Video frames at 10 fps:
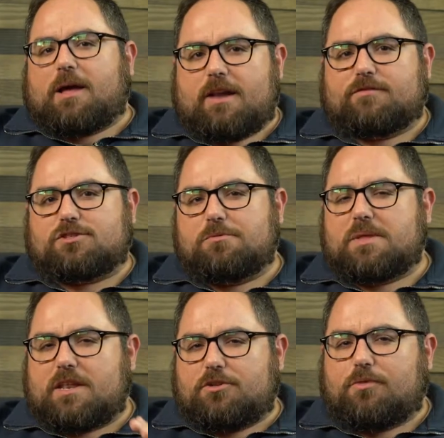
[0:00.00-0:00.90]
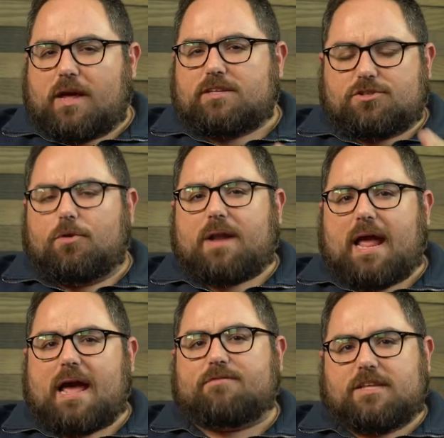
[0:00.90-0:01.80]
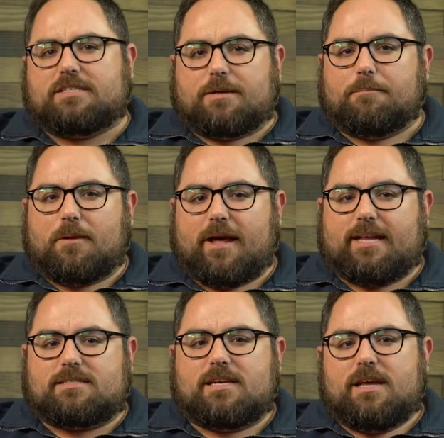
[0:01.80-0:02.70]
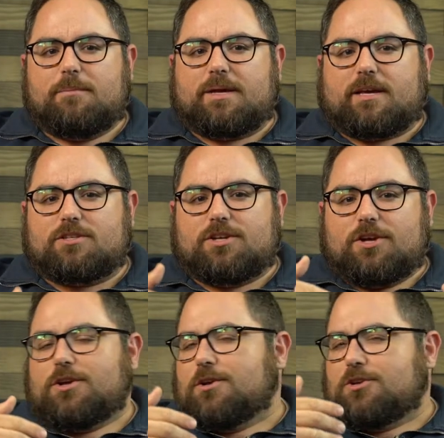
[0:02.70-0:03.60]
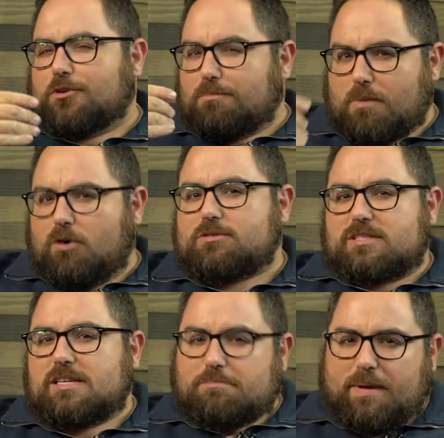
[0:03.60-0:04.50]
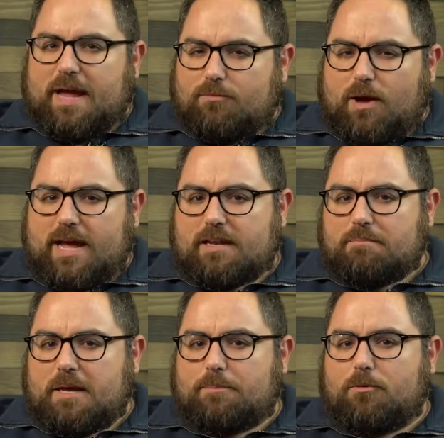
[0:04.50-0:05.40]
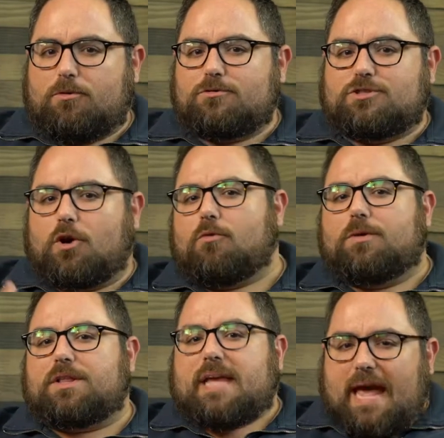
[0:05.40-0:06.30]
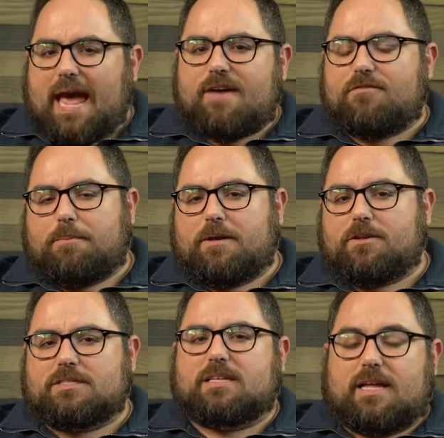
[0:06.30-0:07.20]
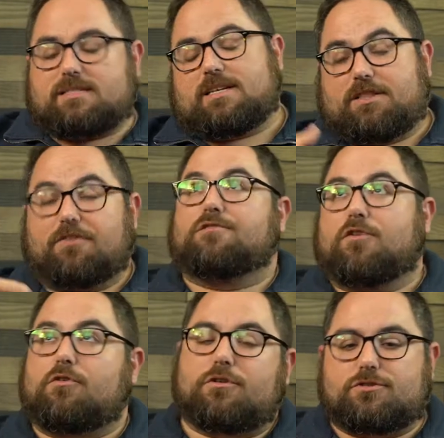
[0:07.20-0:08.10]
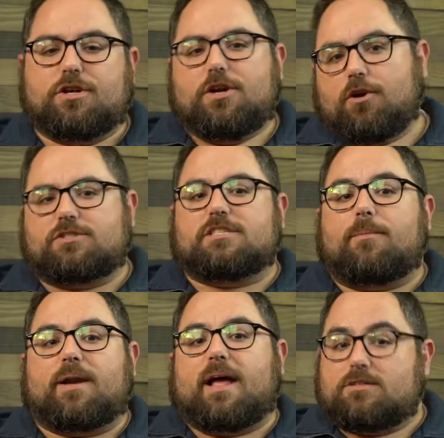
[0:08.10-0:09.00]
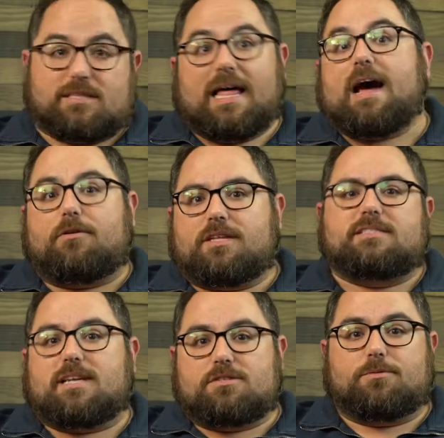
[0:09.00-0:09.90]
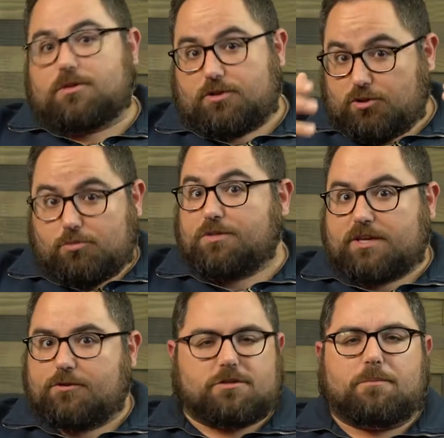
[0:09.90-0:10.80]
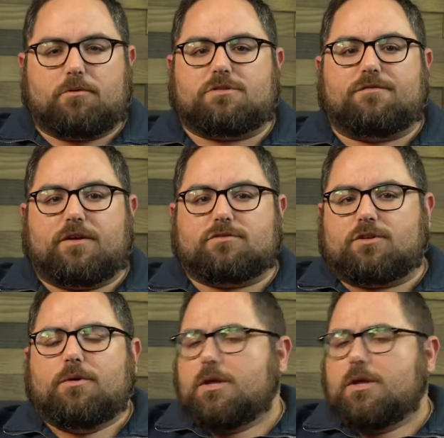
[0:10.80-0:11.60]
kind of assuming that you guys don't have these complaints because you're mostly bandwagon people who don't really have opinions unless The Verge or someone else loudly says what you think you're supposed to feel. So